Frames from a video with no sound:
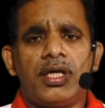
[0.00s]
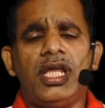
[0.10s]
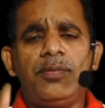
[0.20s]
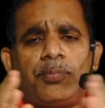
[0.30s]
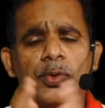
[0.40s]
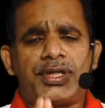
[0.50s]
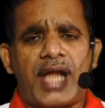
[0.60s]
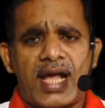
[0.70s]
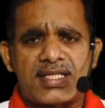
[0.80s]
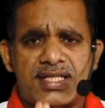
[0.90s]
input
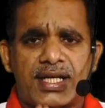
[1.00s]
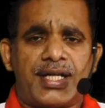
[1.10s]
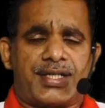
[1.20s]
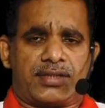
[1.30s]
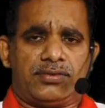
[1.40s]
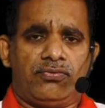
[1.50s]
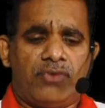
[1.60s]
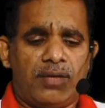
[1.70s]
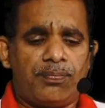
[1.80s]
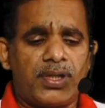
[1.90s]
tax credit
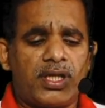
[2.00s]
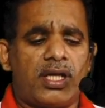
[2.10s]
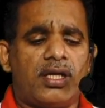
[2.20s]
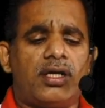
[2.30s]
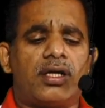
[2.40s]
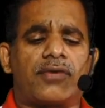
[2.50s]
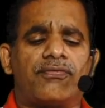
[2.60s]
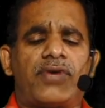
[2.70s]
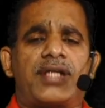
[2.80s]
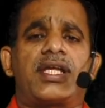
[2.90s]
will be
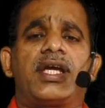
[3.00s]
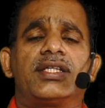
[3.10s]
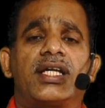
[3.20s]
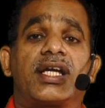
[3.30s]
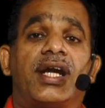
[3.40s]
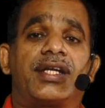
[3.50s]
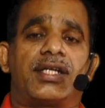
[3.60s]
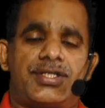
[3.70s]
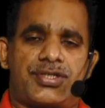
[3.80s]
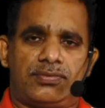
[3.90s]
reflecting in the
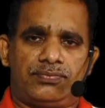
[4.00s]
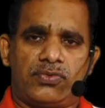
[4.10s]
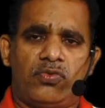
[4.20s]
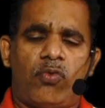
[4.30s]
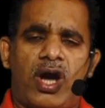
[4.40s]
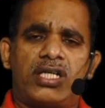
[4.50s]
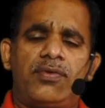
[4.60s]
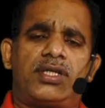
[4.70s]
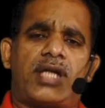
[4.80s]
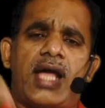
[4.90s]
credit ledger.
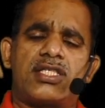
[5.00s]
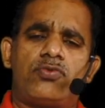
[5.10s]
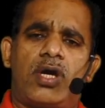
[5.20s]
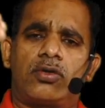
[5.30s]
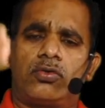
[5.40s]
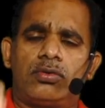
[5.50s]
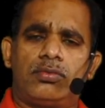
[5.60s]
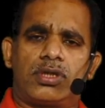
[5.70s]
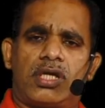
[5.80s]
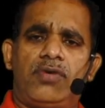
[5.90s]
Whatever tax you are
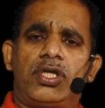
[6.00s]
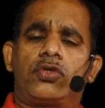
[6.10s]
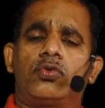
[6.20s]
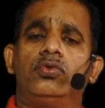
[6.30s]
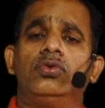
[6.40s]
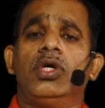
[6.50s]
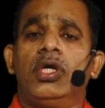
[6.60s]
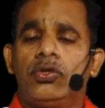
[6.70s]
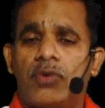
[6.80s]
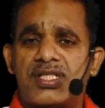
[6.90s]
giving to
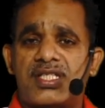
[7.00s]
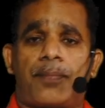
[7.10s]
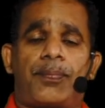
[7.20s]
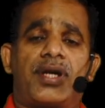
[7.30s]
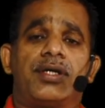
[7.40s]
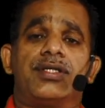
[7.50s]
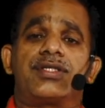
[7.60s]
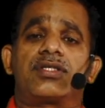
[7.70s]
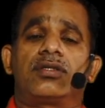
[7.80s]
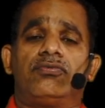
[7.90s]
your
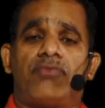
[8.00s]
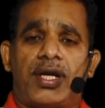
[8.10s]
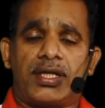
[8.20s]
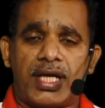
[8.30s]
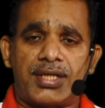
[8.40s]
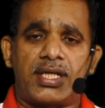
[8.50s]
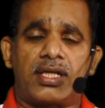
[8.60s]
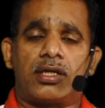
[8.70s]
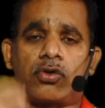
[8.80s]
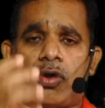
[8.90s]
suppliers when
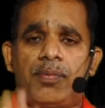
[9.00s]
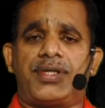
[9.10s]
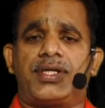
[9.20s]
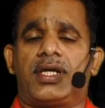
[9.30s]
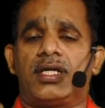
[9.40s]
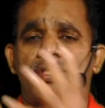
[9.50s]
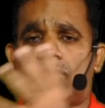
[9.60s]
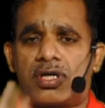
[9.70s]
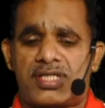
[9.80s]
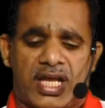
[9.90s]
getting raw
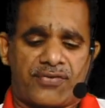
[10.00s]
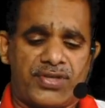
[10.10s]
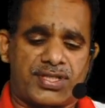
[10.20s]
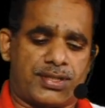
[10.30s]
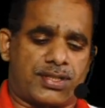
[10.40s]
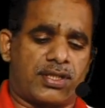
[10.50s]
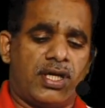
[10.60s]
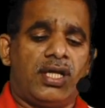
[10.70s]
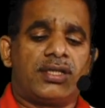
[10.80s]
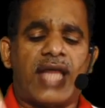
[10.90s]
materials or services,
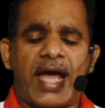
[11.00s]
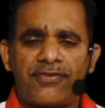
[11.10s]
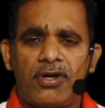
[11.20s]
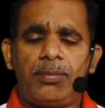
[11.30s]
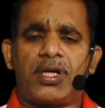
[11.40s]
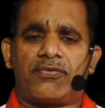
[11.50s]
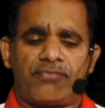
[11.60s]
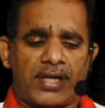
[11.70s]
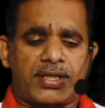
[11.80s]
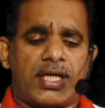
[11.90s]
that will be
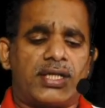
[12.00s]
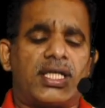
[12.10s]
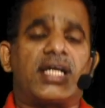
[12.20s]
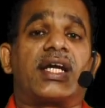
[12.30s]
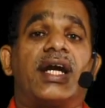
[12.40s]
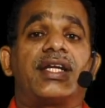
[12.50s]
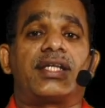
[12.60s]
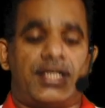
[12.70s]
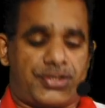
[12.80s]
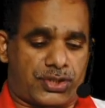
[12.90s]
reflecting in the credit
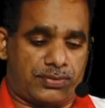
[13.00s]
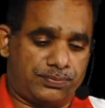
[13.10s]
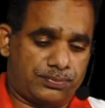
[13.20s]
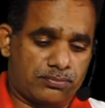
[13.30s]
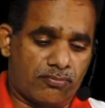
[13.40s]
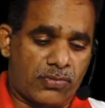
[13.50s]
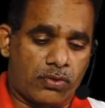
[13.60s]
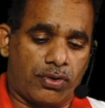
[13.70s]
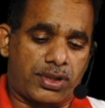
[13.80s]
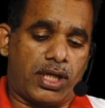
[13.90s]
ledger.
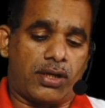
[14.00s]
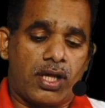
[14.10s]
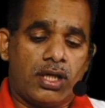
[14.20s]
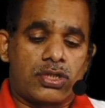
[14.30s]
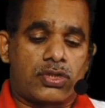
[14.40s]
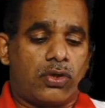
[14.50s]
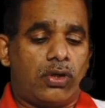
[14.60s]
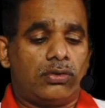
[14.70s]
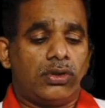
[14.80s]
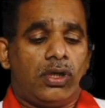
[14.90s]
Okay,
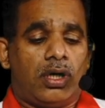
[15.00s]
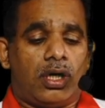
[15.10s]
so